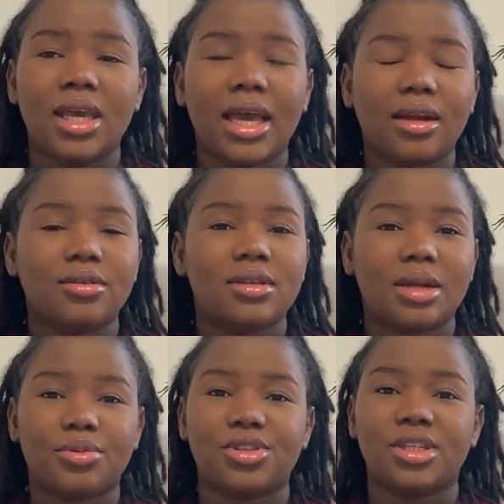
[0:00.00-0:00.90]
and also
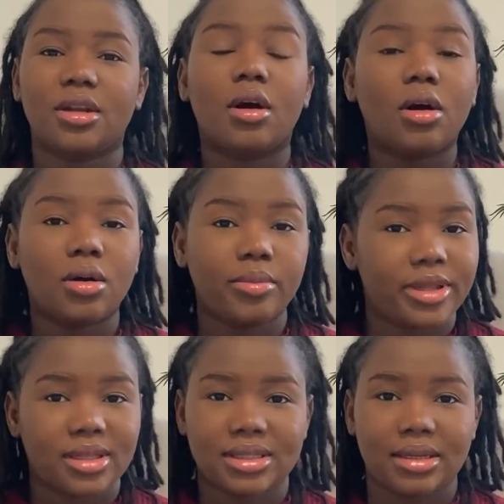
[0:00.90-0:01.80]
appreciate all
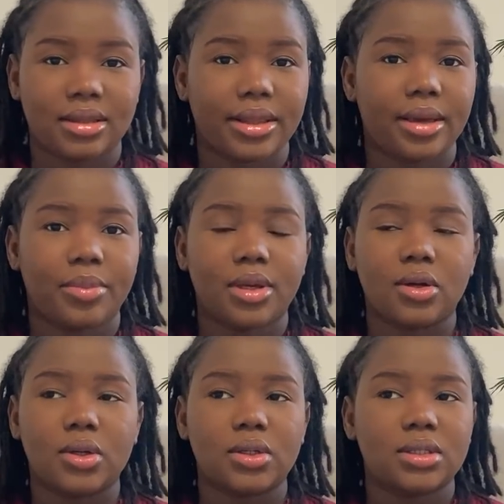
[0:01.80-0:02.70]
mothers out there,
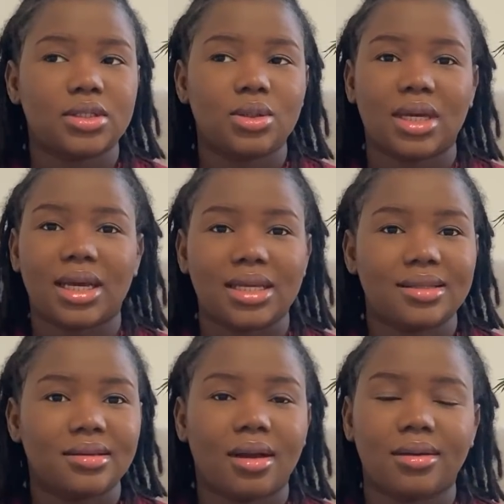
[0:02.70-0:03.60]
because you guys,